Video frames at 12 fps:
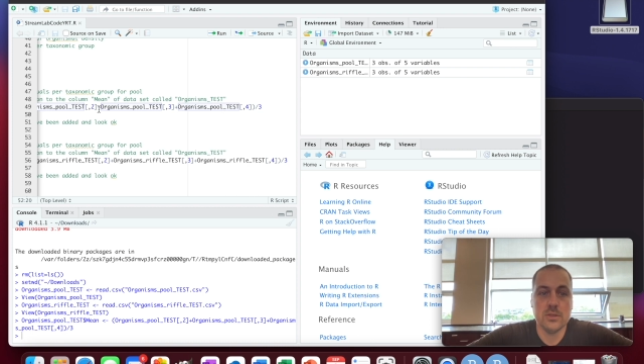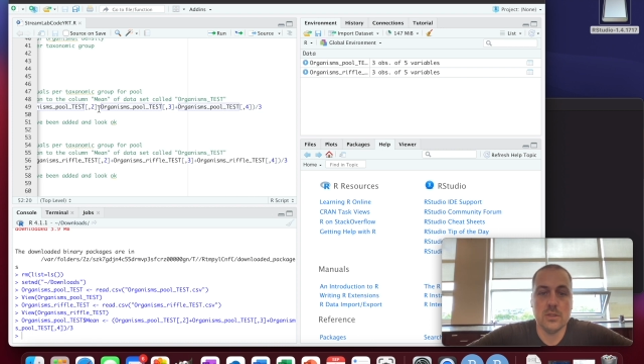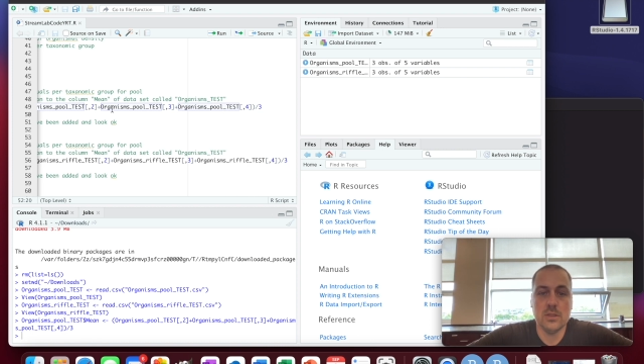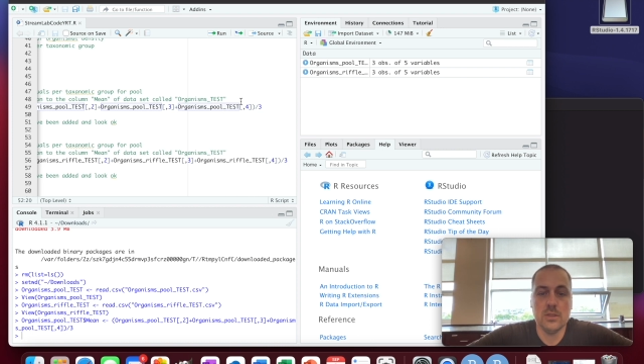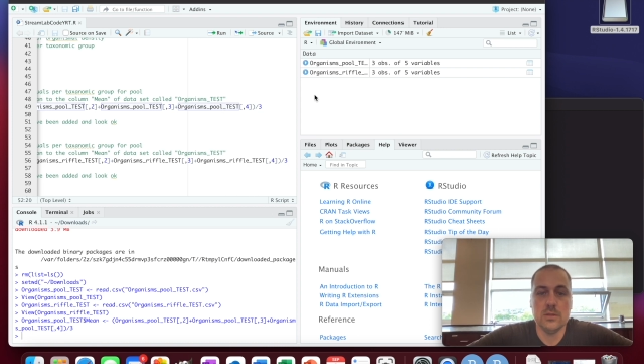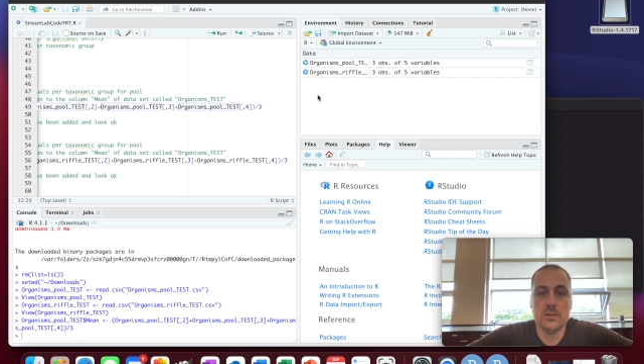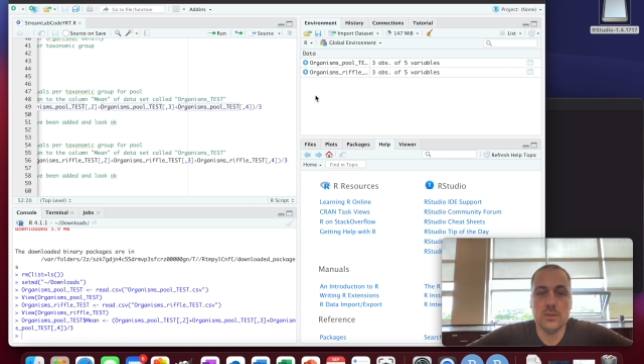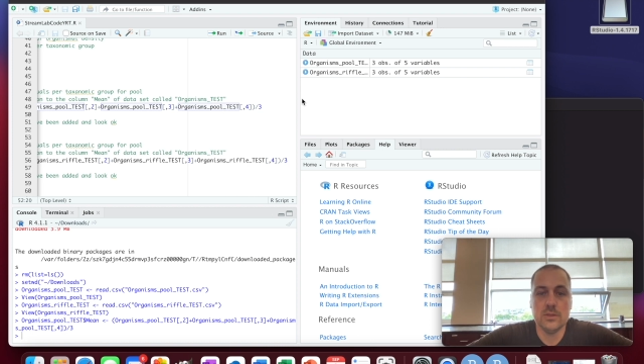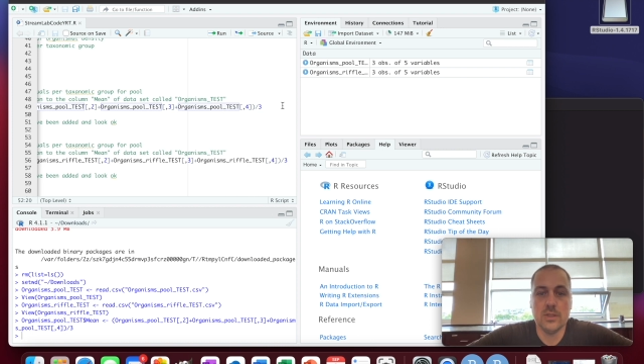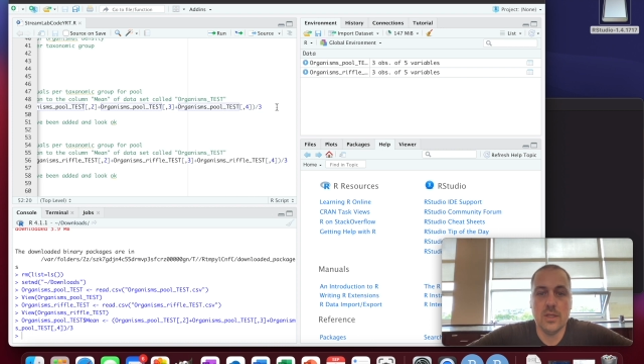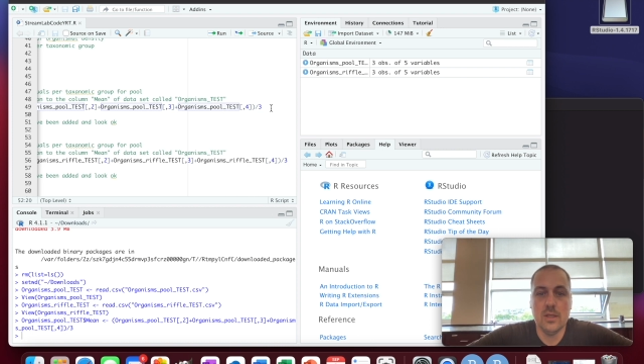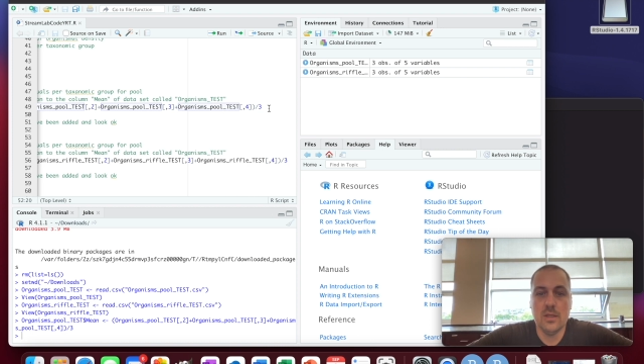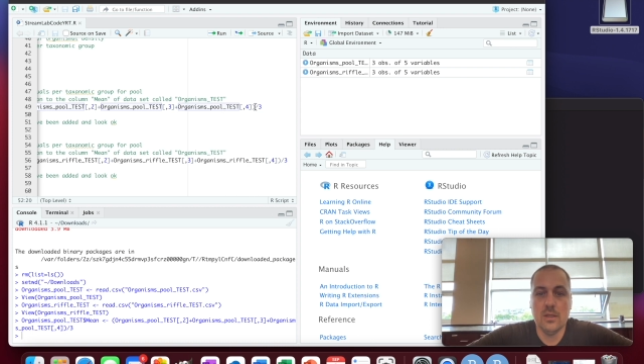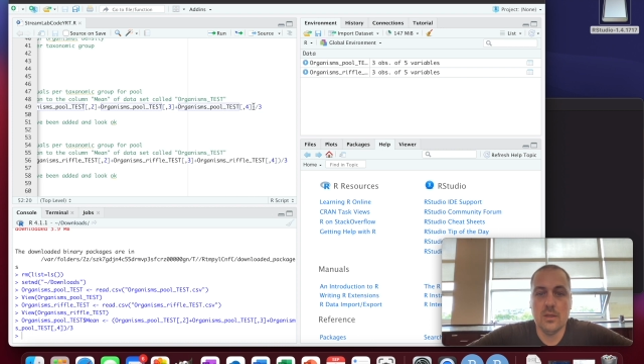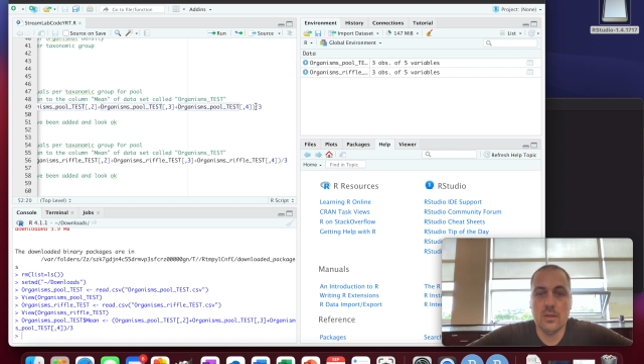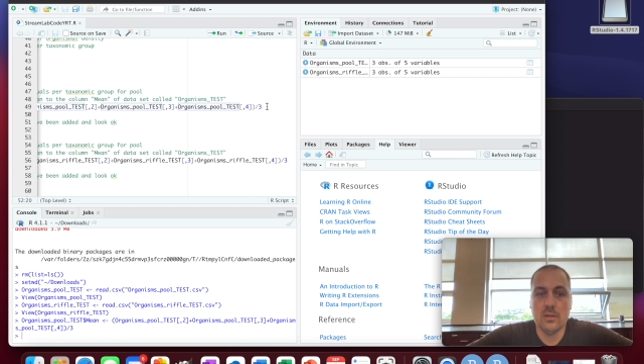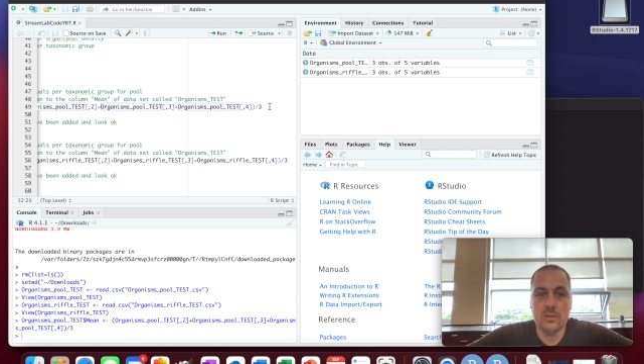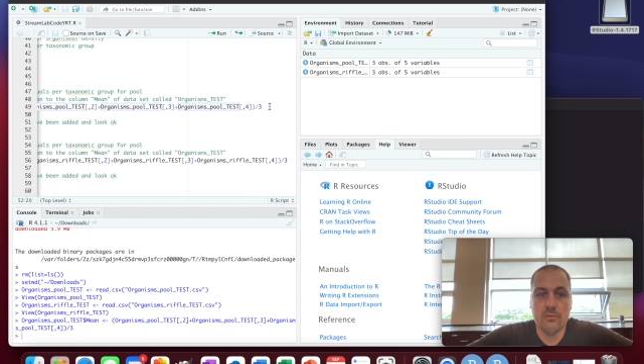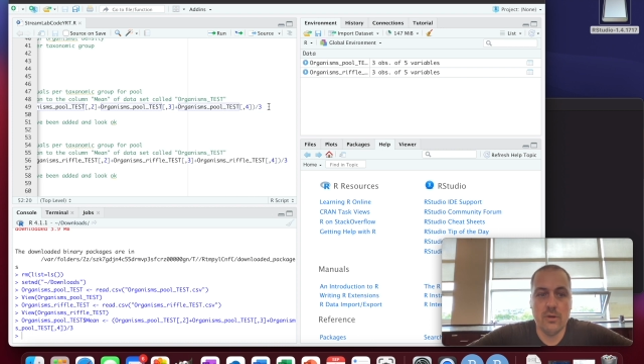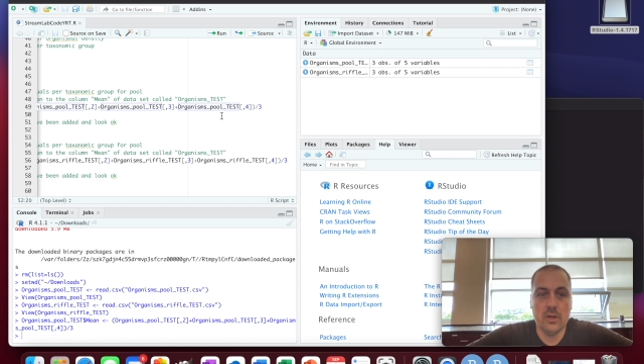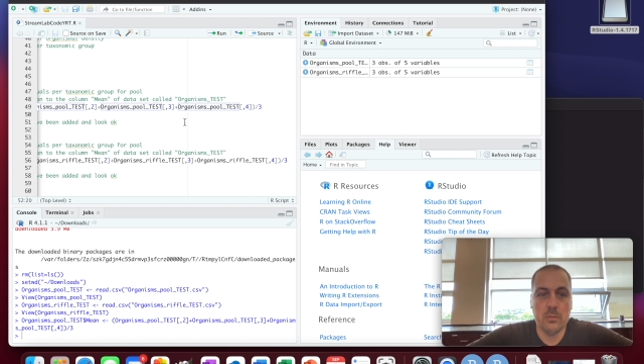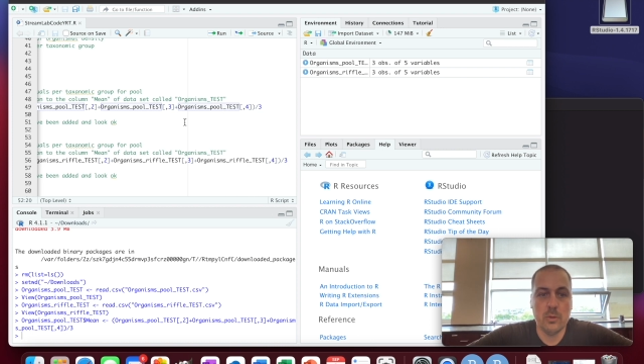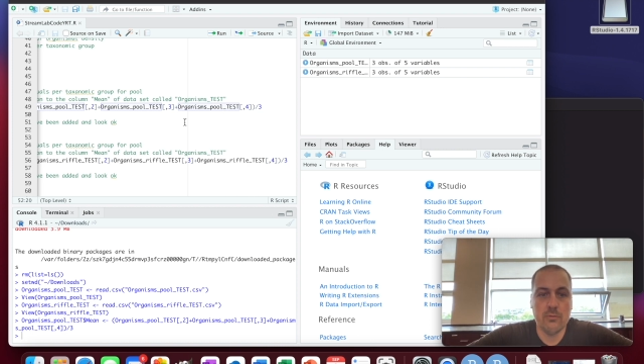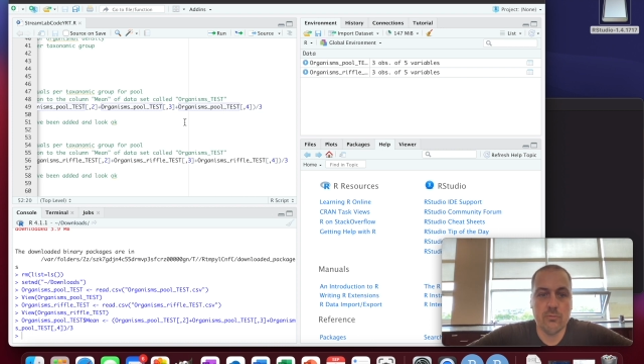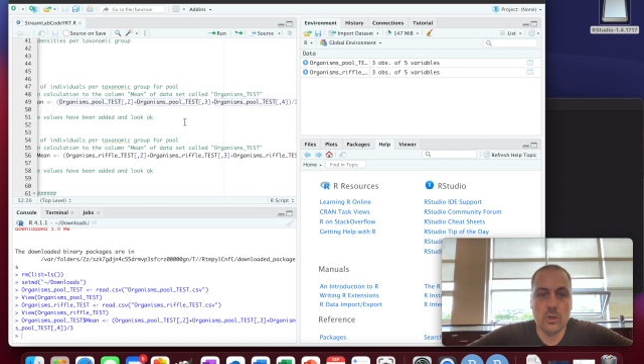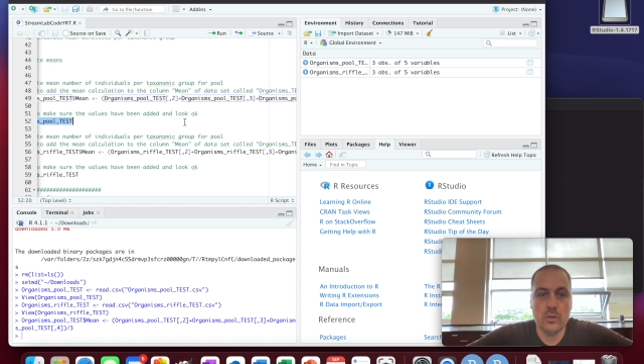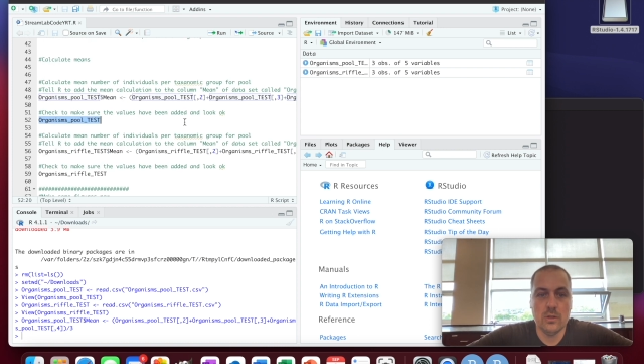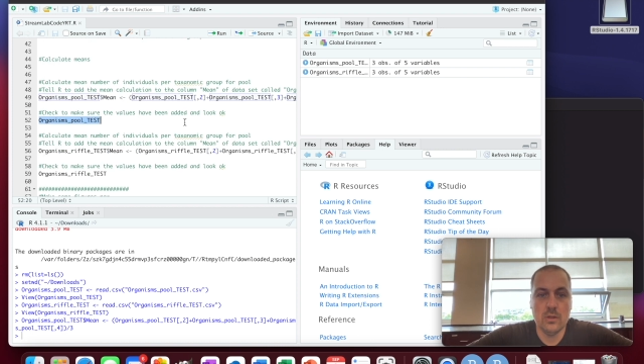signs, and you're dividing by 3.